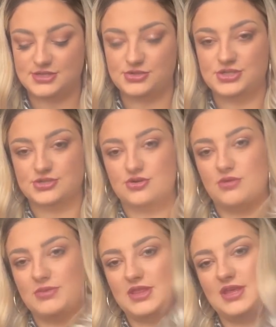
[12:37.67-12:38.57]
So she's
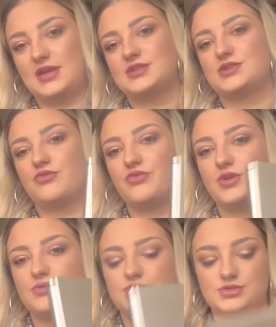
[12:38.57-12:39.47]
got me this
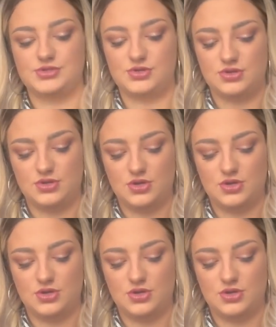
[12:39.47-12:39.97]
rose